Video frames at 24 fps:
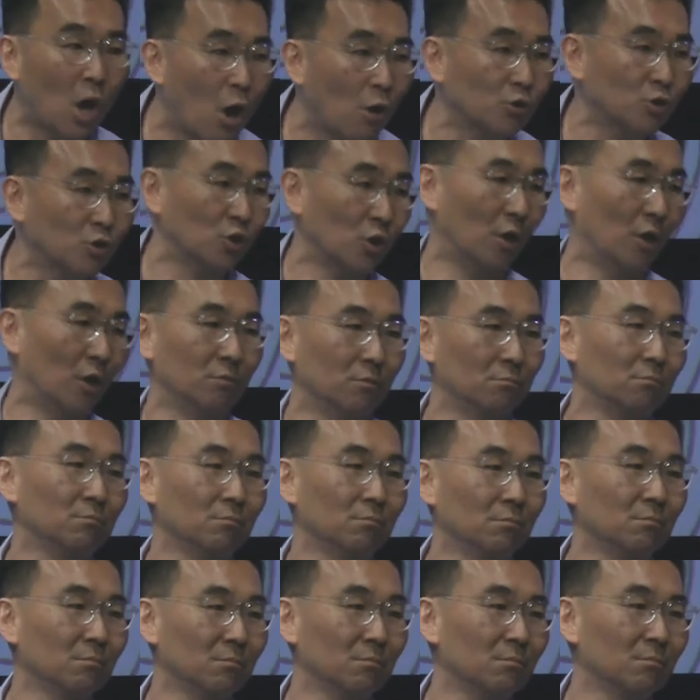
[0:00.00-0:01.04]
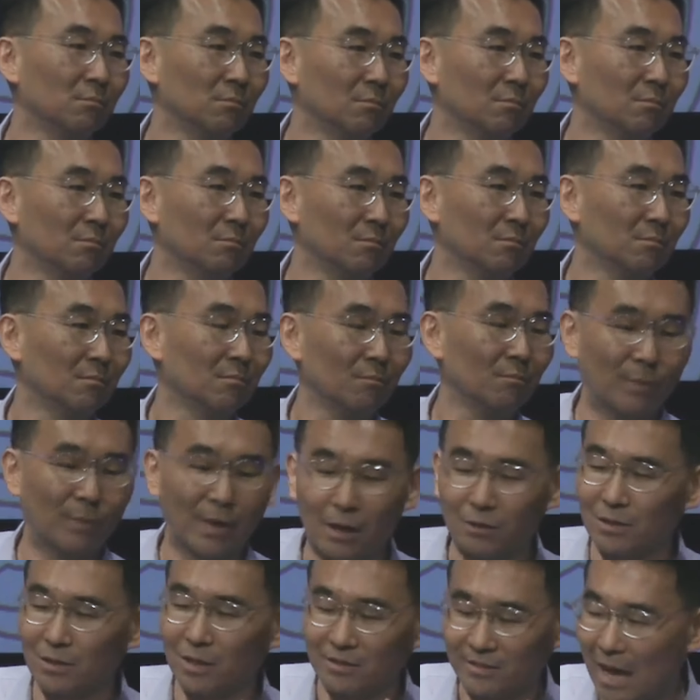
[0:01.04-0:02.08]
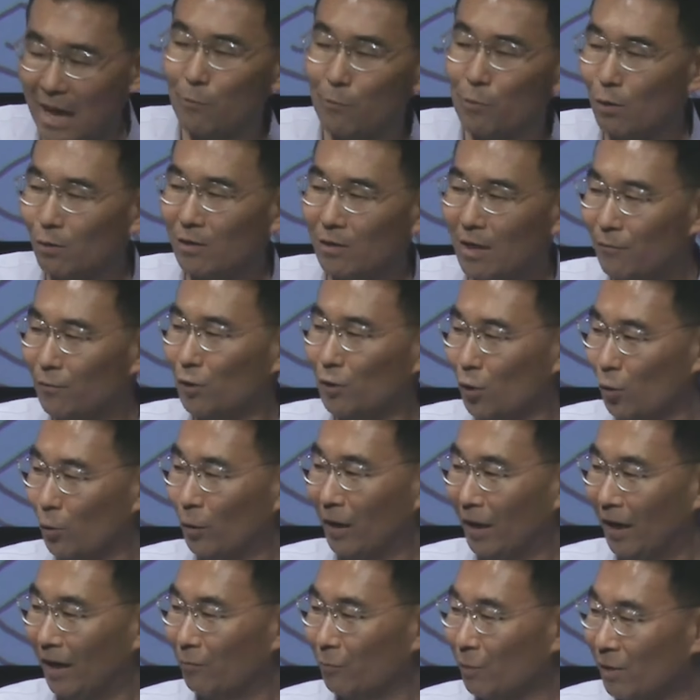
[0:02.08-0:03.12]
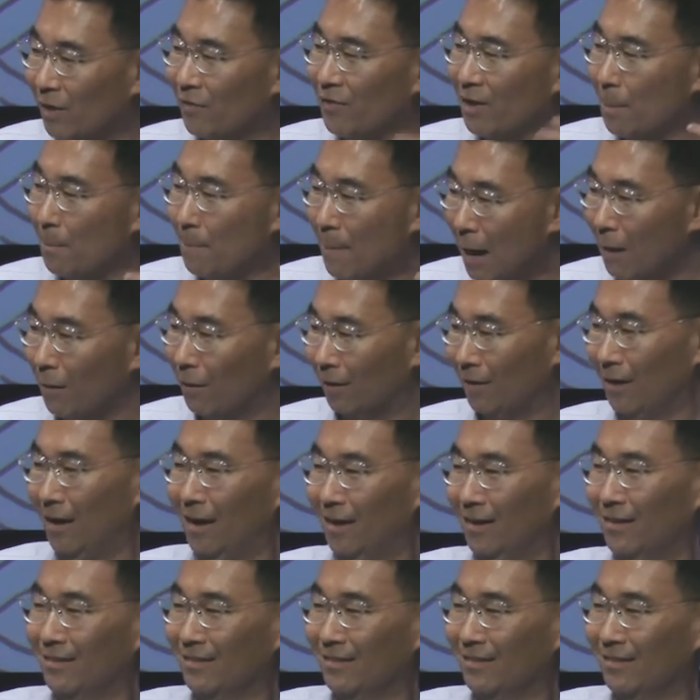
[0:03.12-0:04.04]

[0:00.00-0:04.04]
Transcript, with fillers: culture. But I was like, Dad, we don't live in Korea. We live in America.